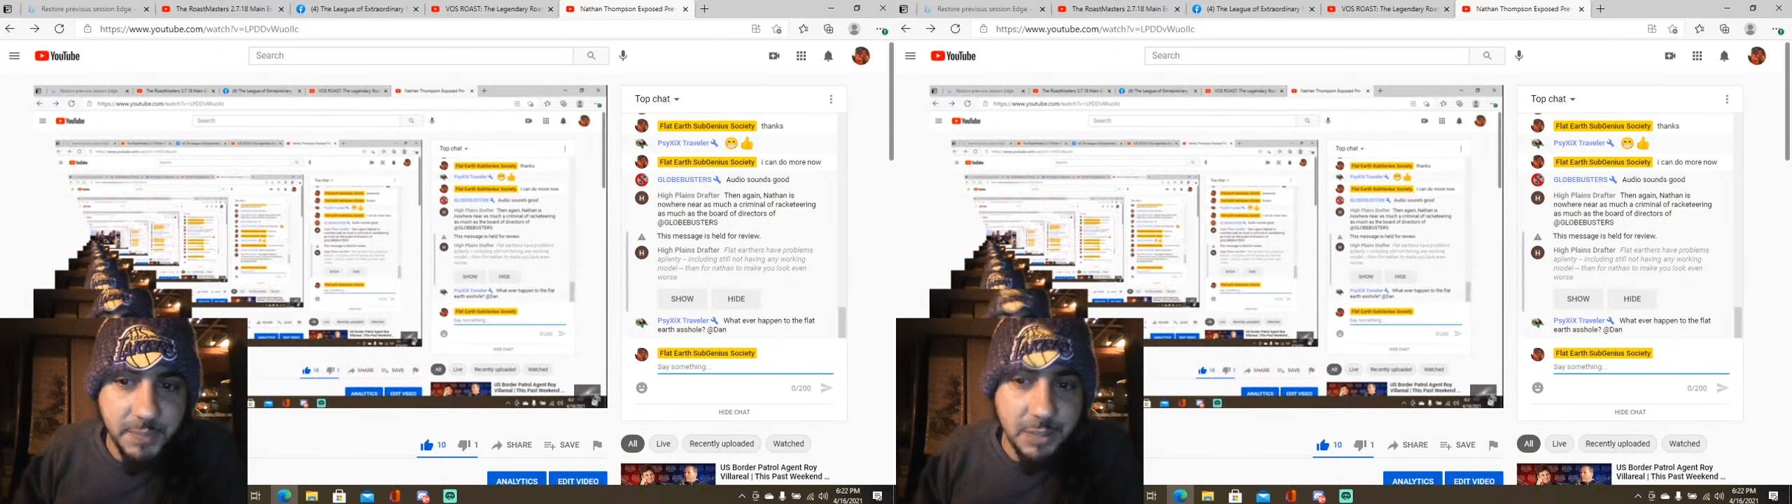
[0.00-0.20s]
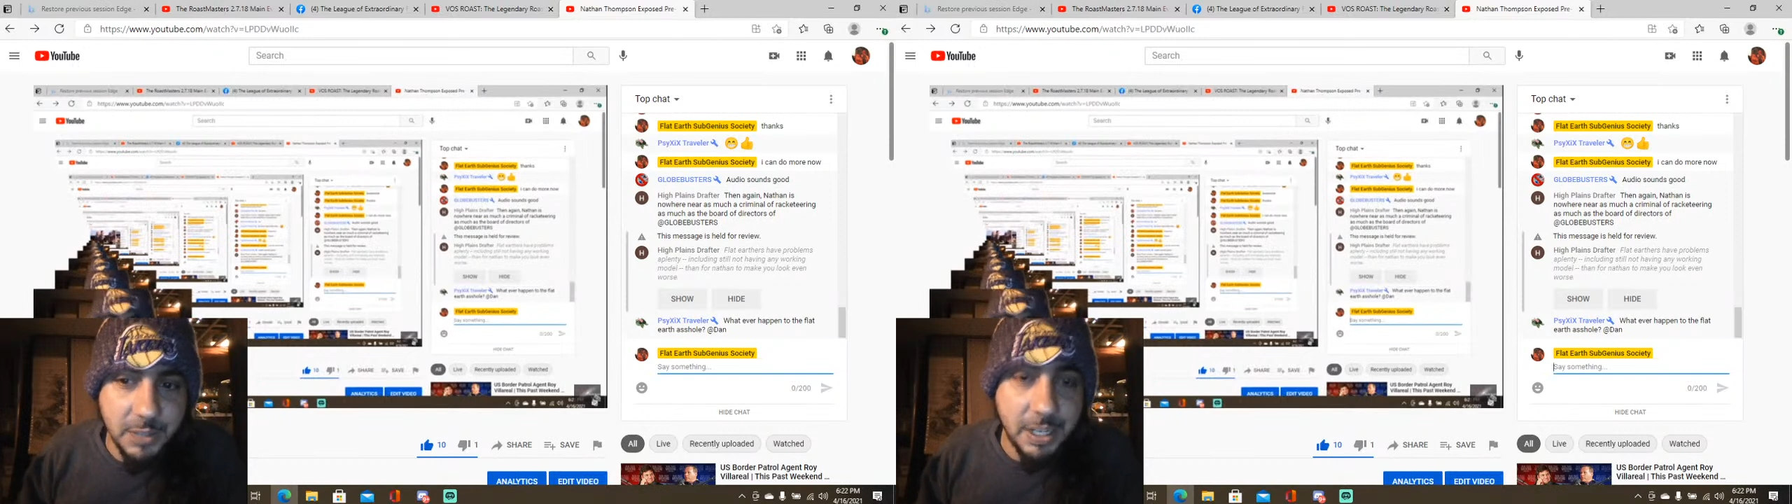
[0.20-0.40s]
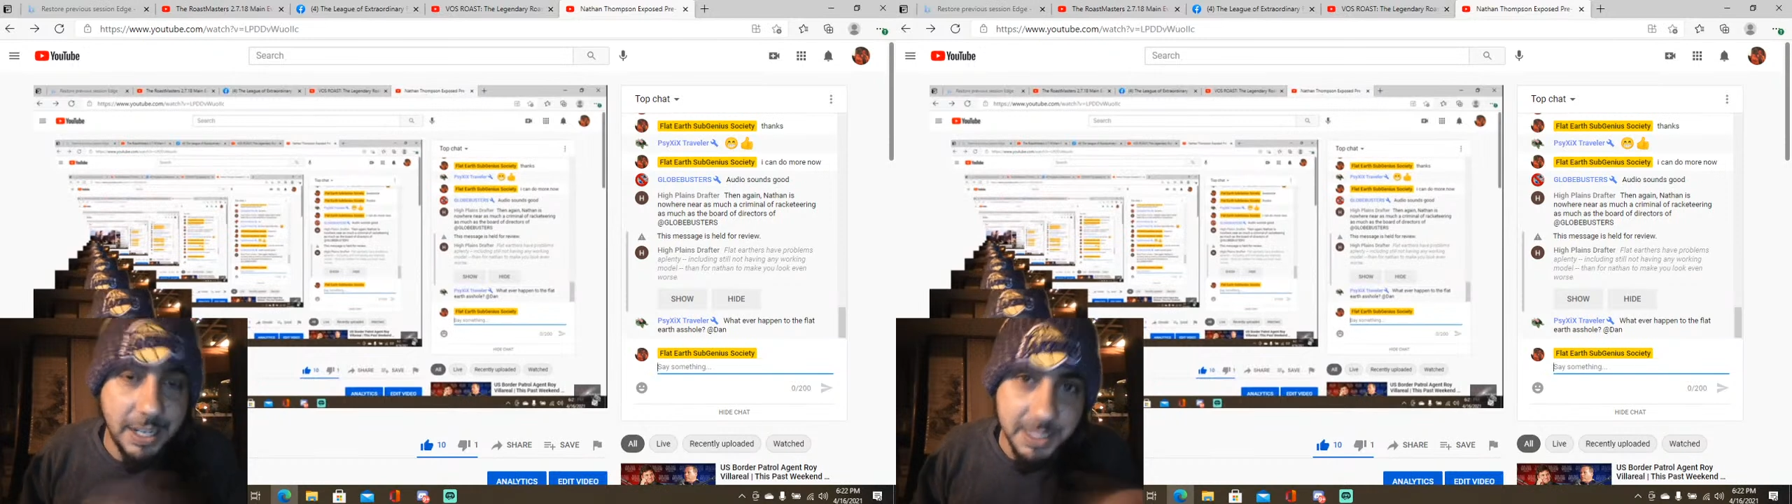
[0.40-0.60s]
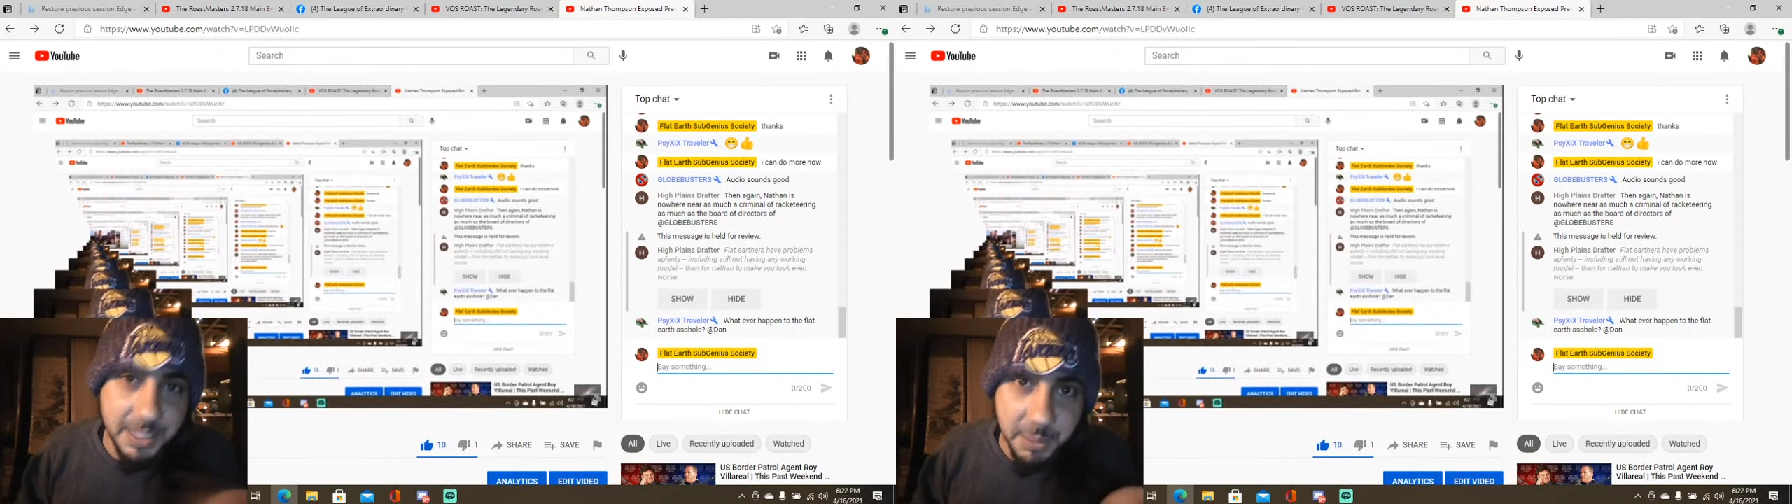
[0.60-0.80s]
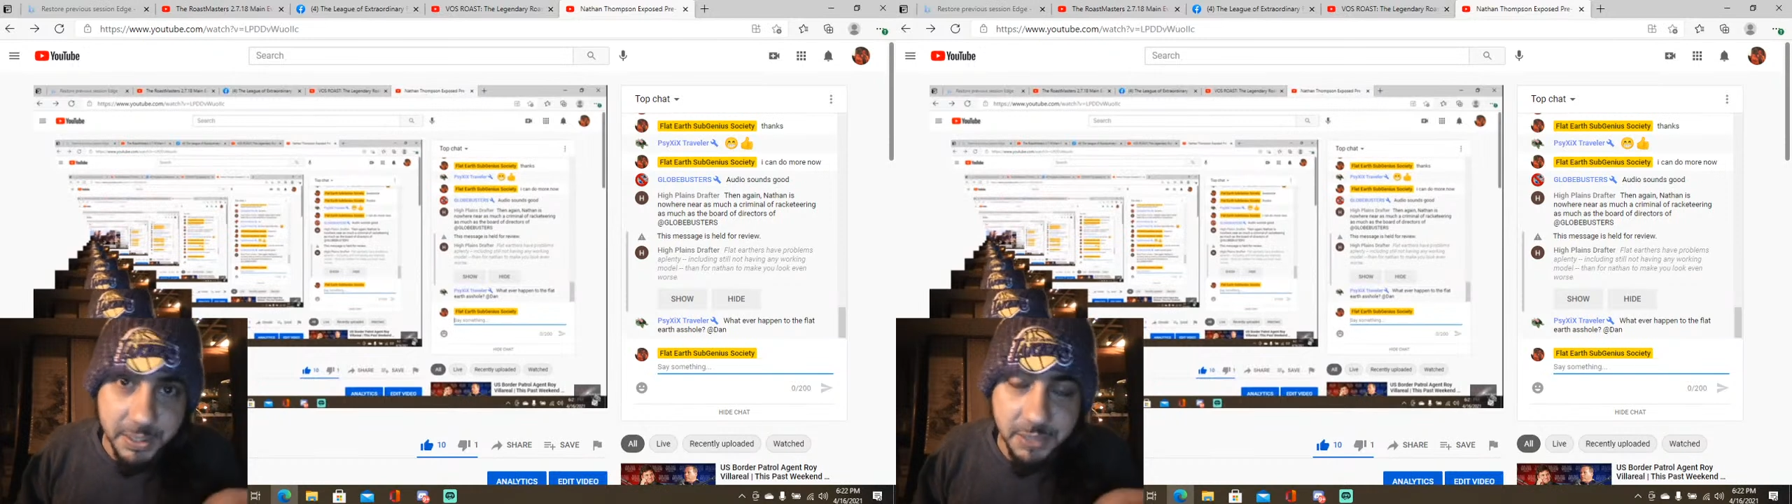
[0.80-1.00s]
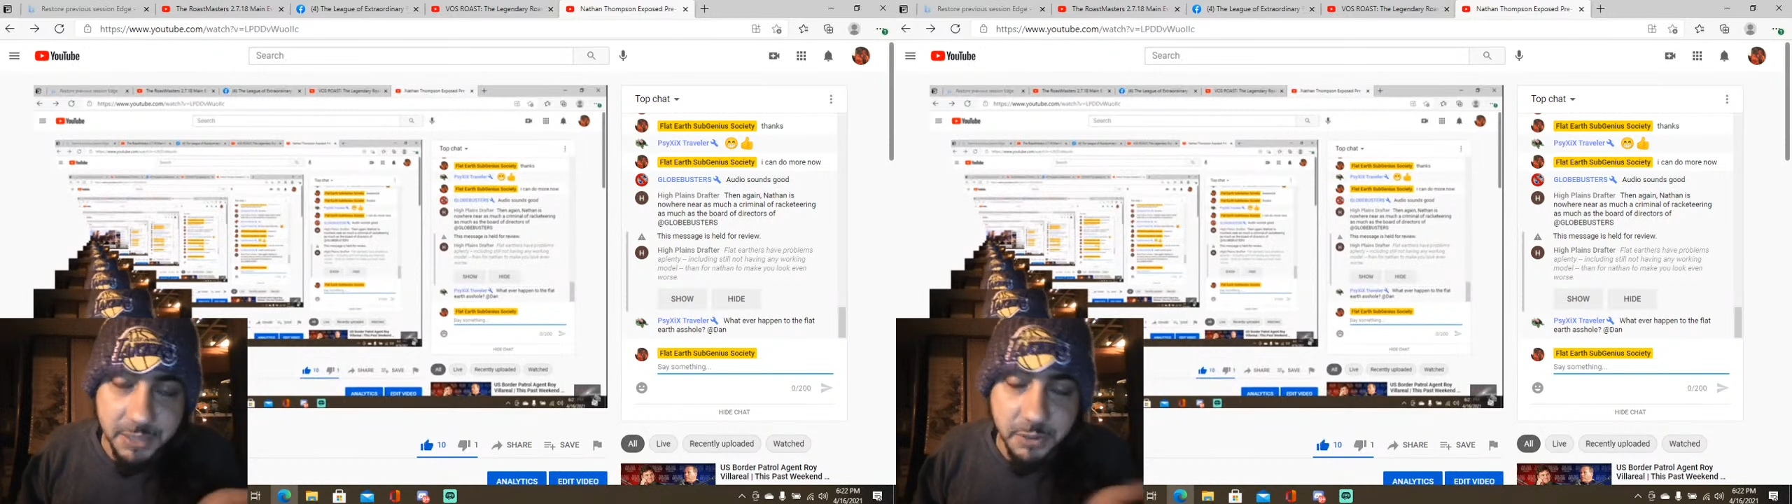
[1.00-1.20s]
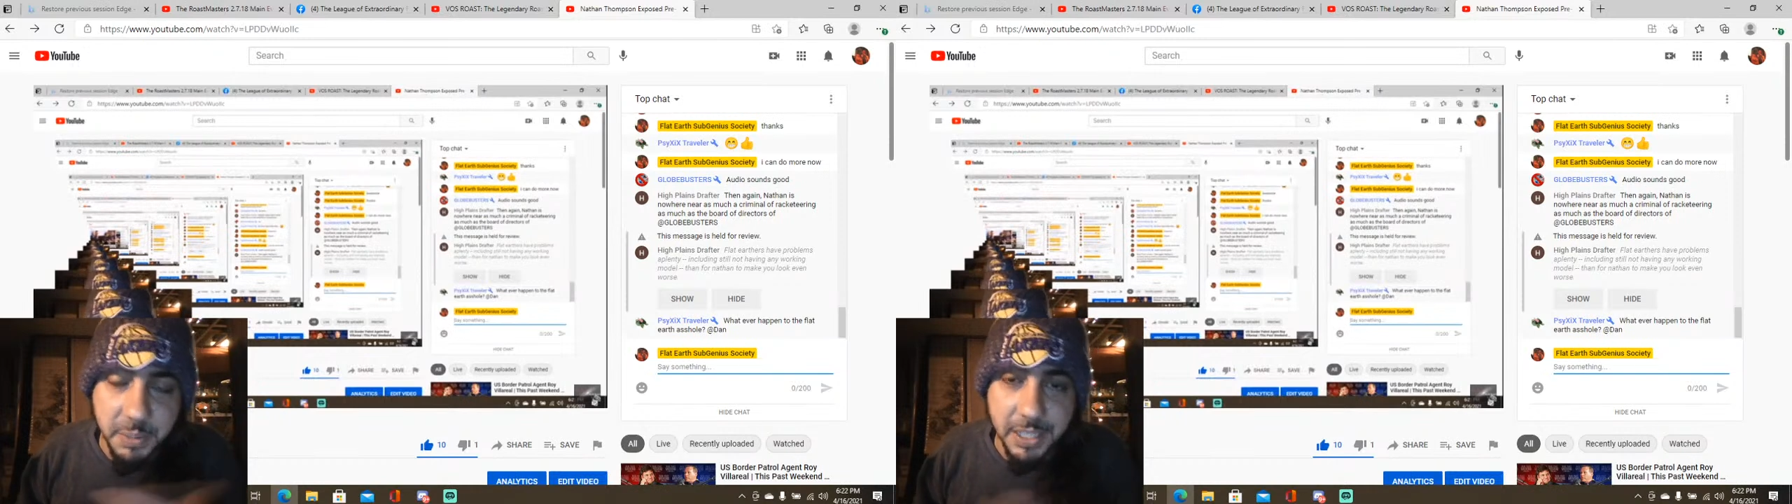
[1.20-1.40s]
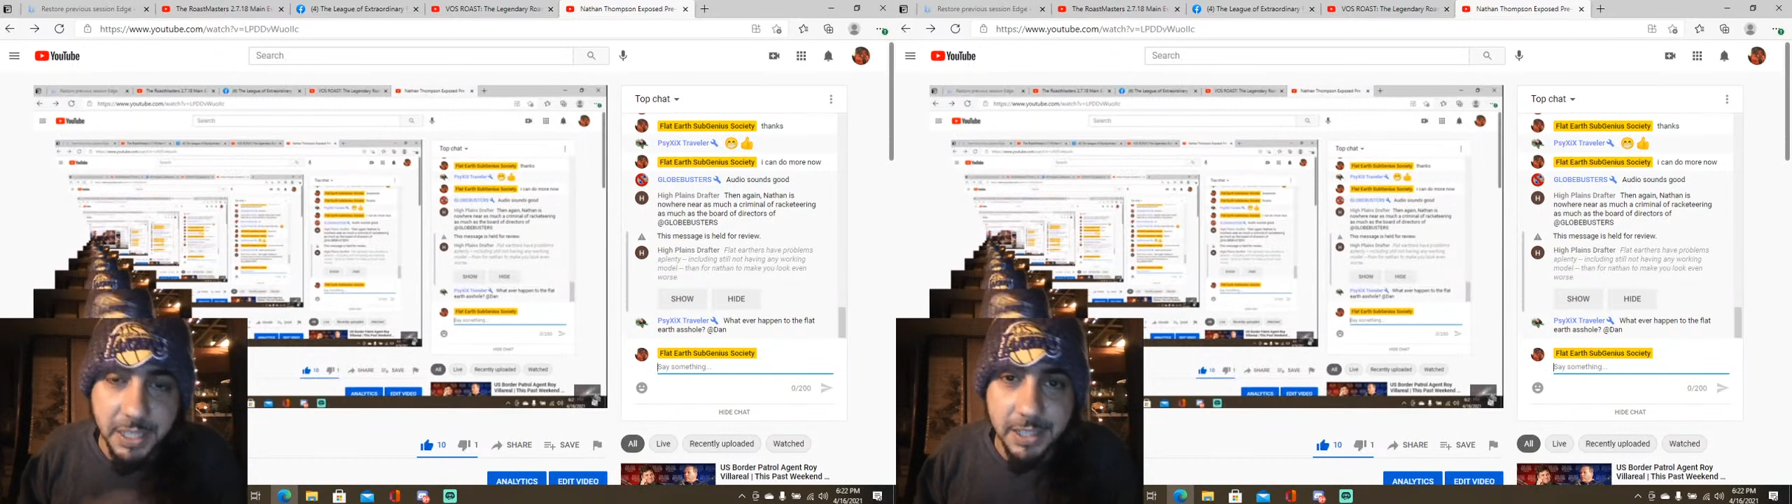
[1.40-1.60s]
Well, I exposed him for
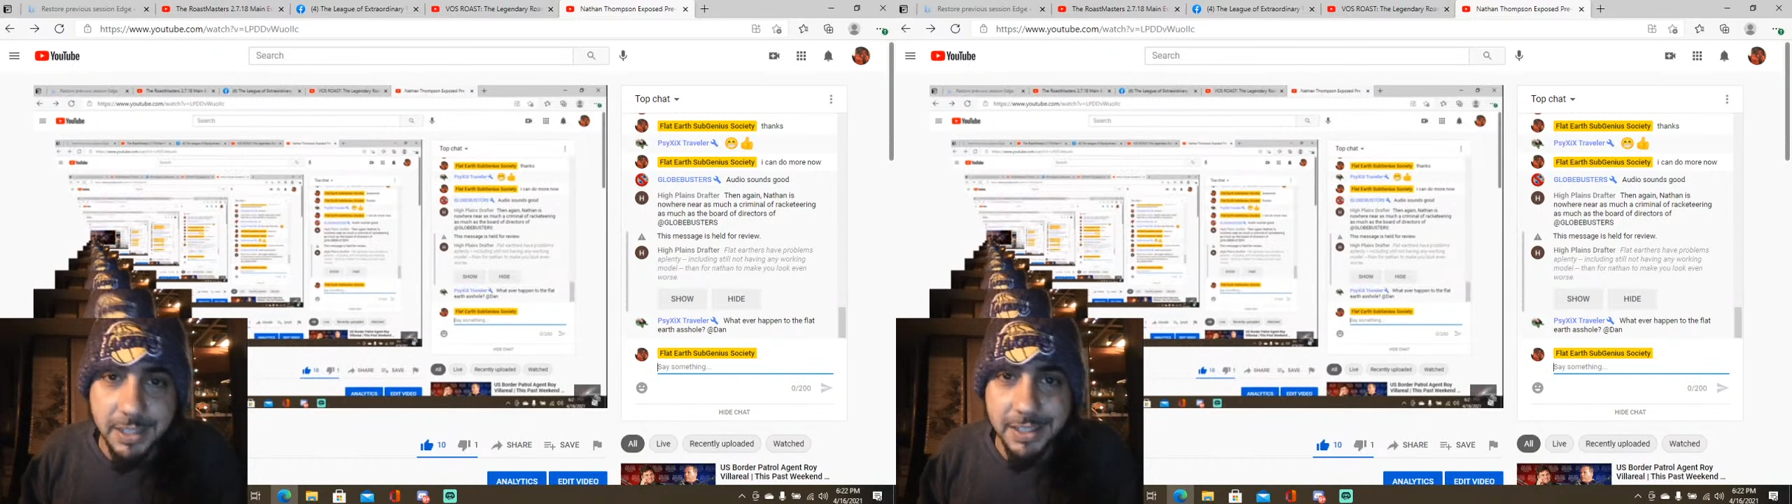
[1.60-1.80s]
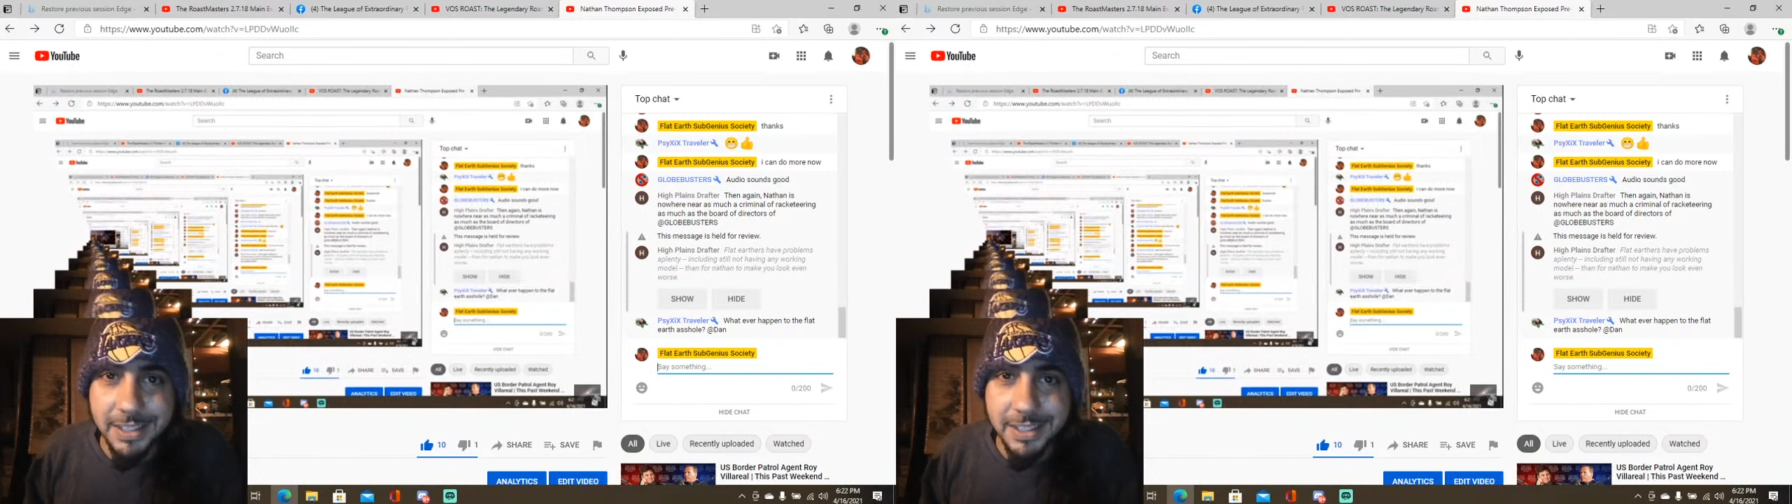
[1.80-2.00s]
being a